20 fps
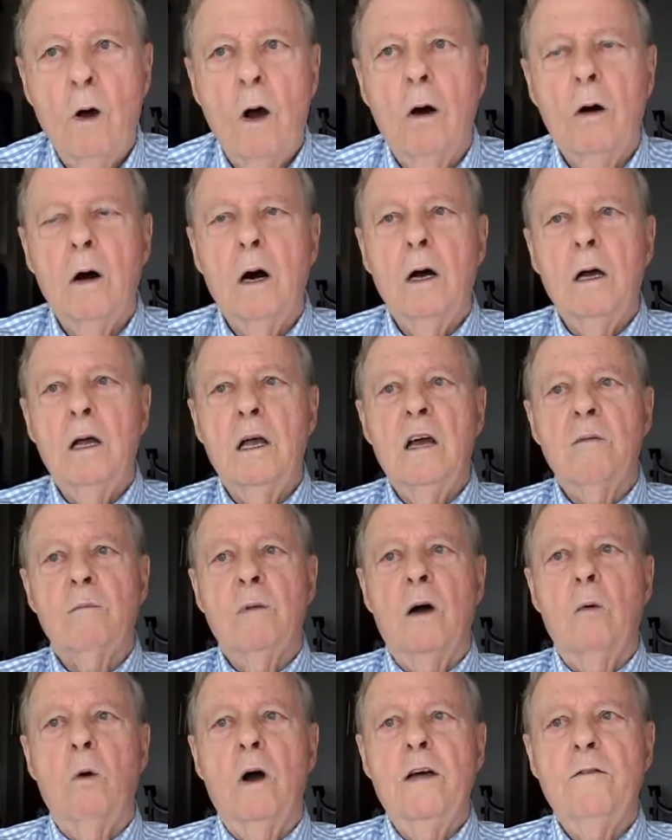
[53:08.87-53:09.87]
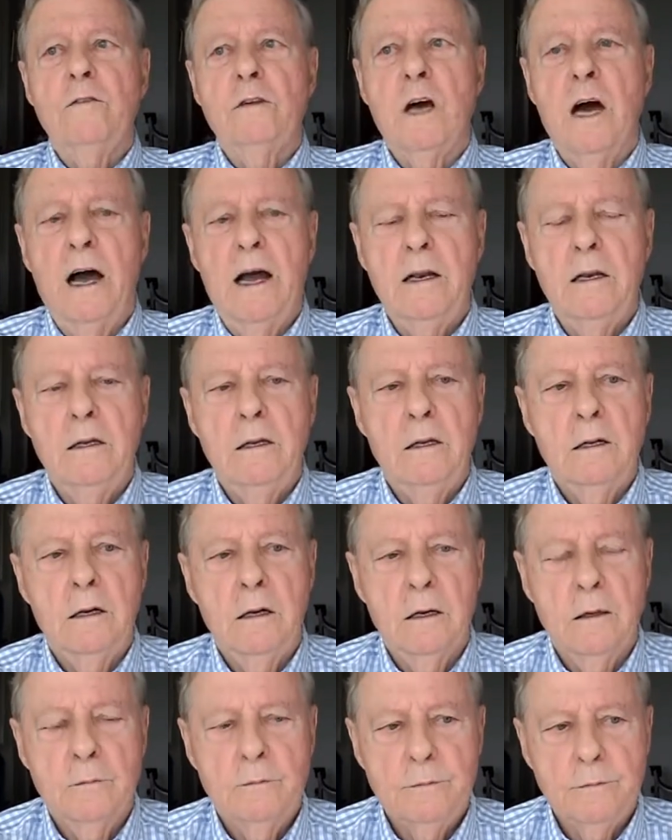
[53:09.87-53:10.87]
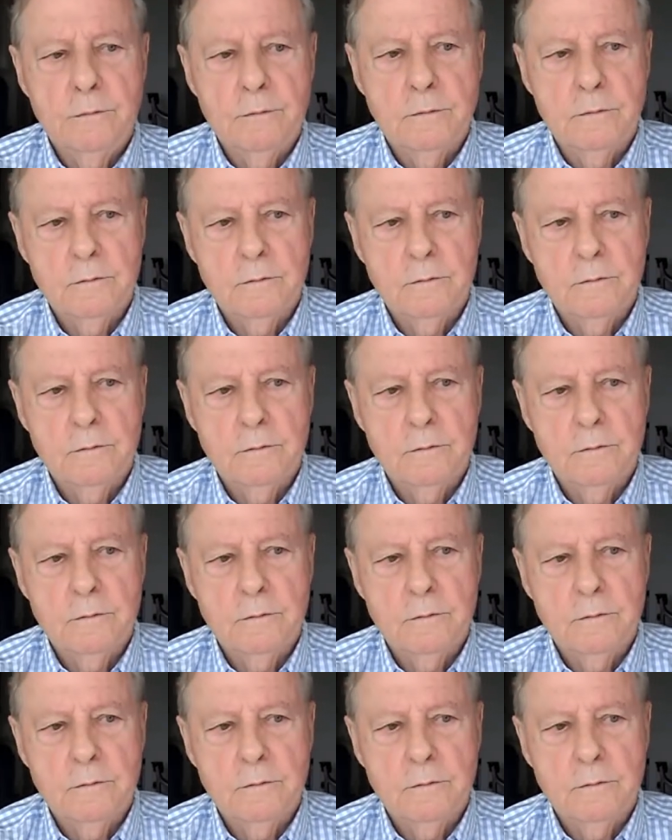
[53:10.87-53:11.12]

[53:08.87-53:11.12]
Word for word: well, you travel? my wife died um,